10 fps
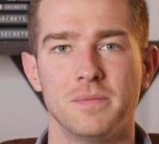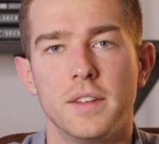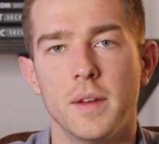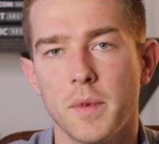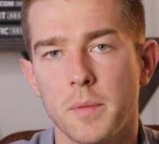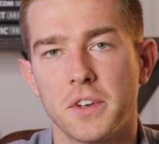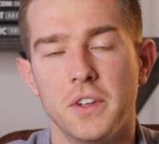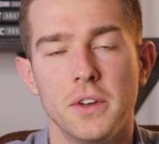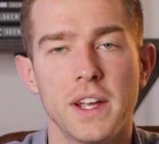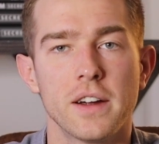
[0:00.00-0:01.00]
Tip number
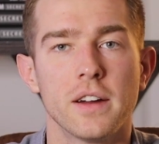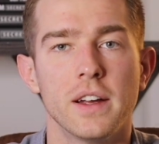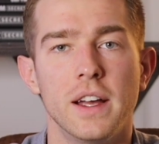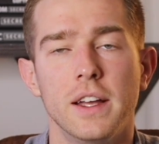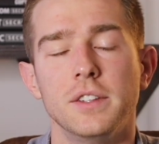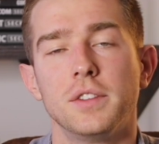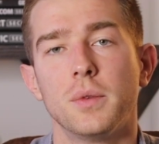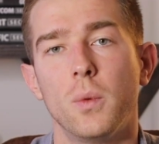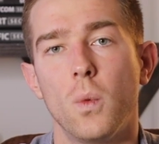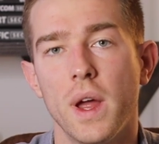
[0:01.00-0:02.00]
2 here is
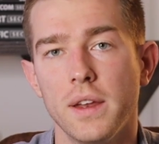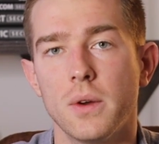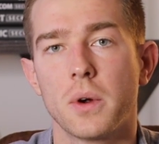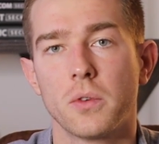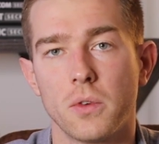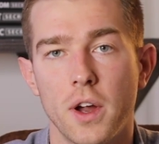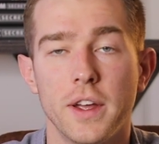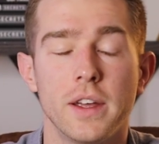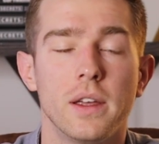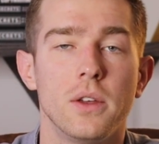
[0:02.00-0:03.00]
when you are
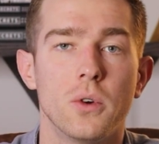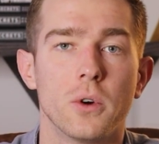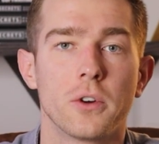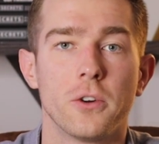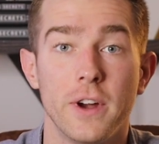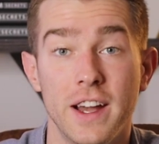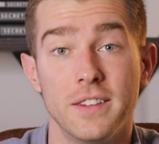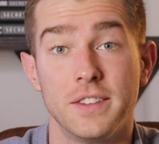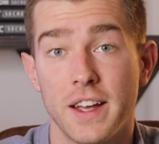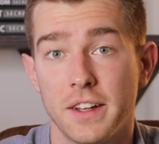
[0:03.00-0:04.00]
running your
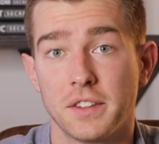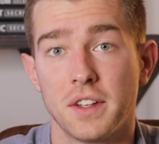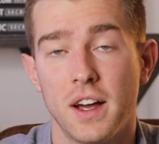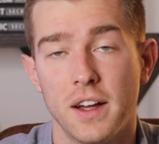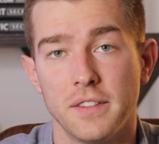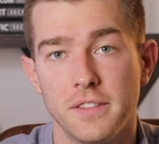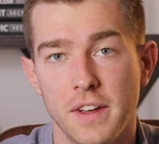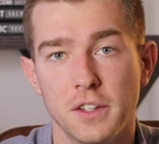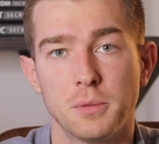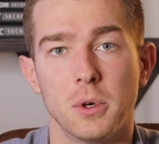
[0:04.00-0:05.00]
creative tests on
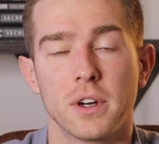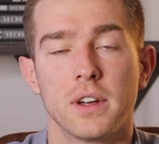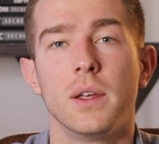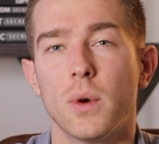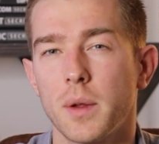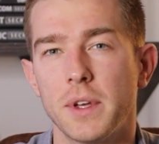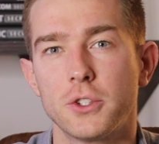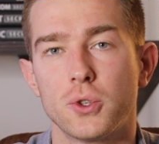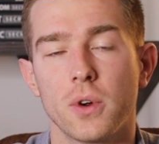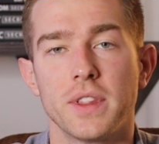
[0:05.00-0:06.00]
Facebook, you want to
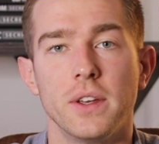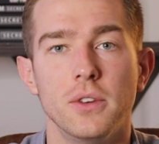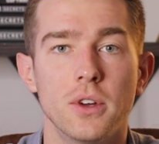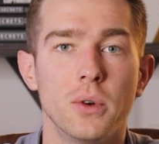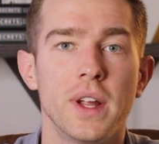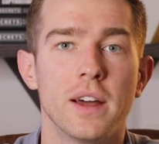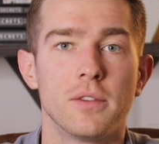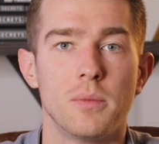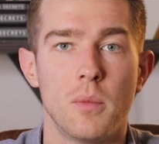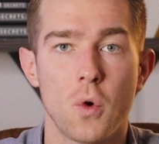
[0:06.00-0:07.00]
sure that you don't
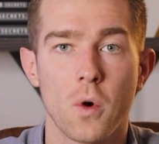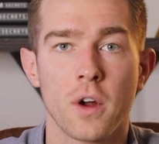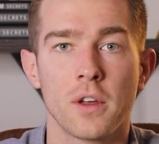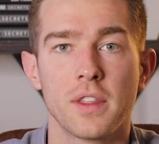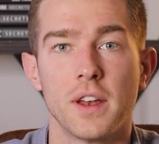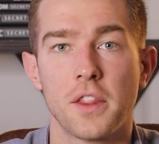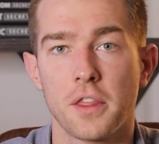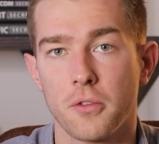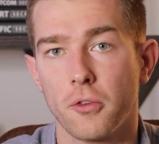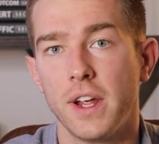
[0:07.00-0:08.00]
have more than
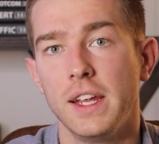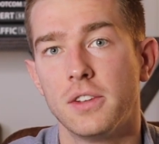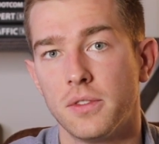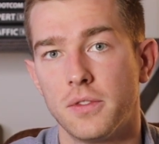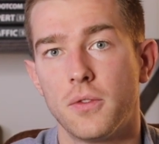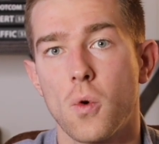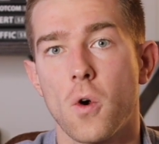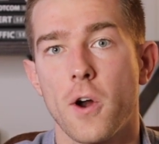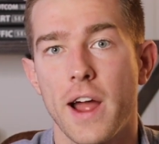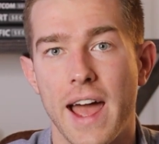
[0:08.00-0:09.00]
3 to
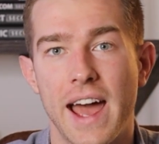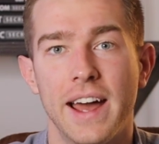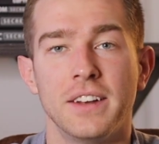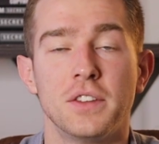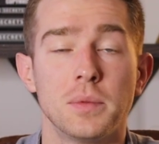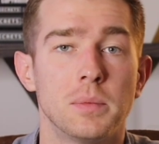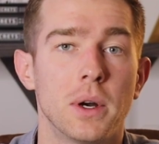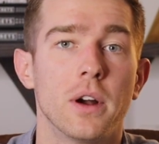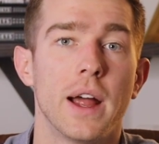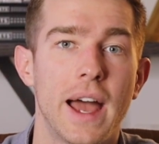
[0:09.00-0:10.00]
4 ads
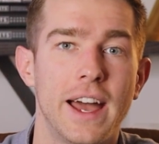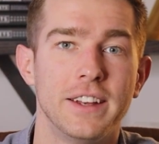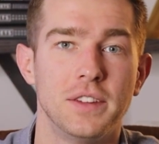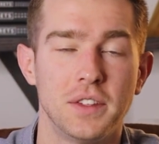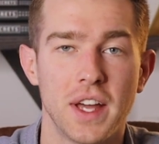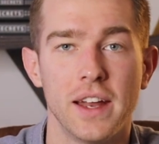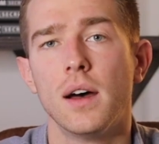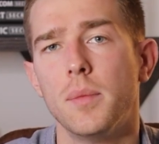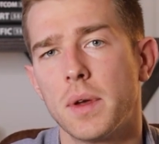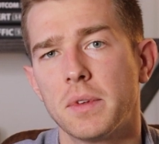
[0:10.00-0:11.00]
per ad set.
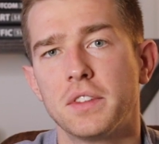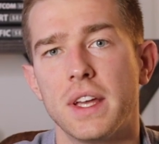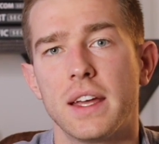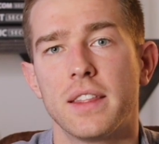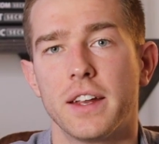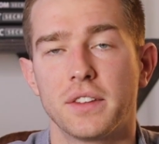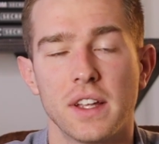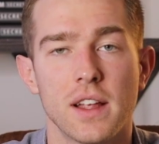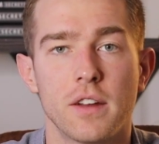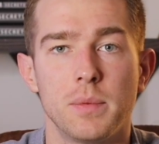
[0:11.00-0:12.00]
A big mistake that I see a
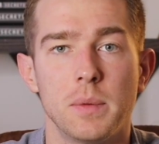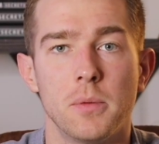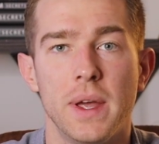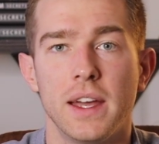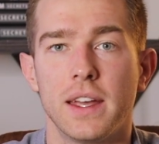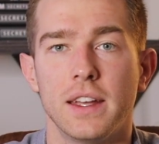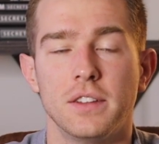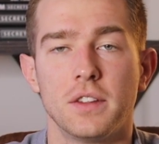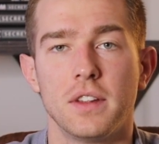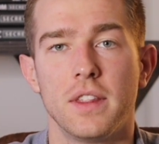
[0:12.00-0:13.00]
lot of people make
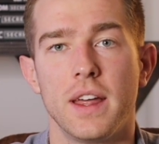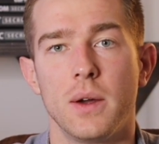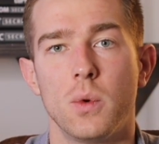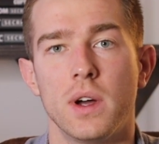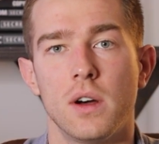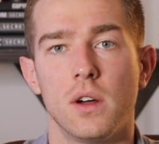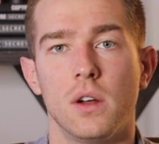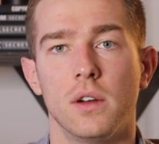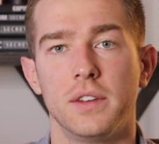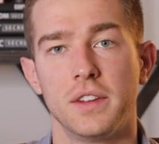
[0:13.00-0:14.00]
is they
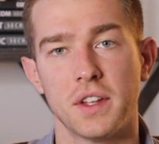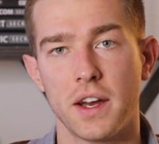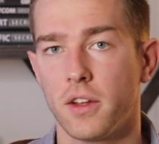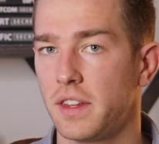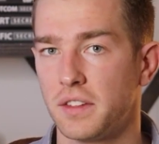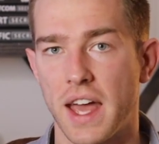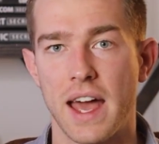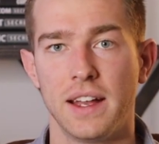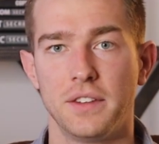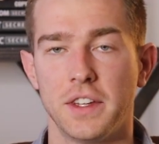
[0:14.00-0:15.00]
will design all these
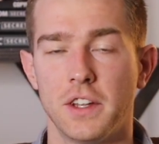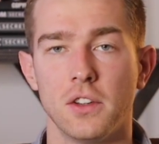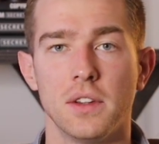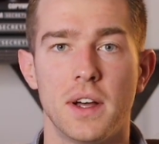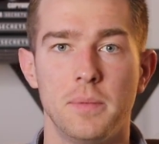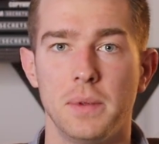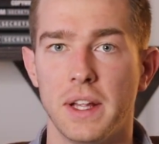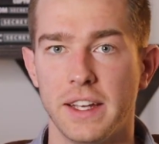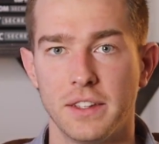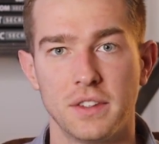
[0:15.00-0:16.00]
ads and they'll lump
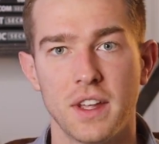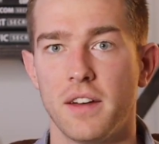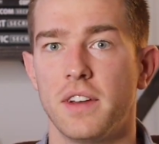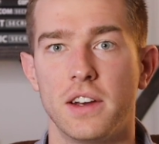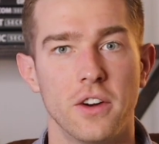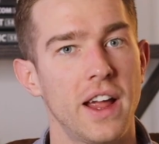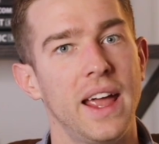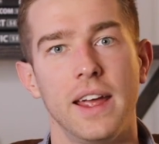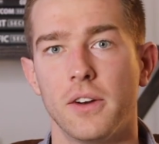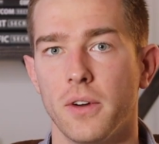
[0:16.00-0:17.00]
like 7 or
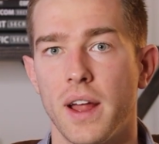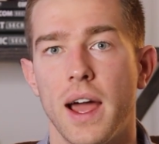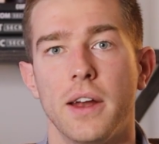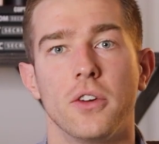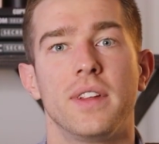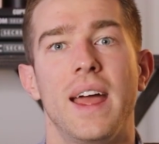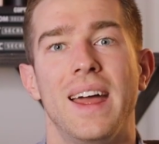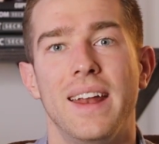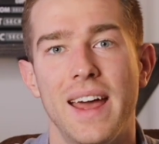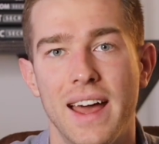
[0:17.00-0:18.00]
8 or 9 or
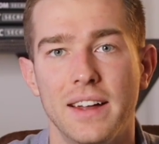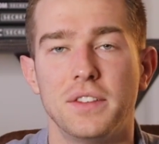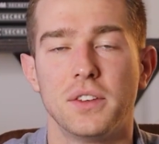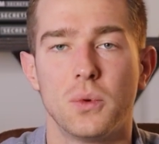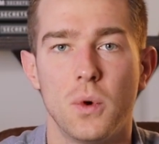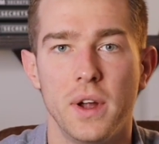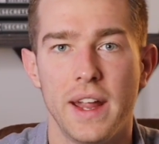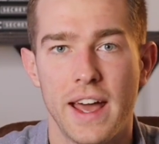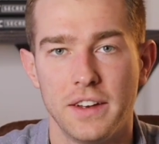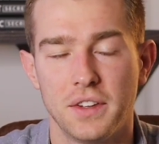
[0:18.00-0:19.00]
10 ads into one
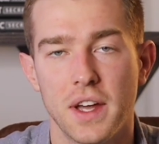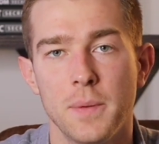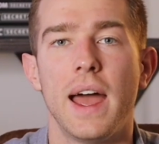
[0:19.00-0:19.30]
ad set.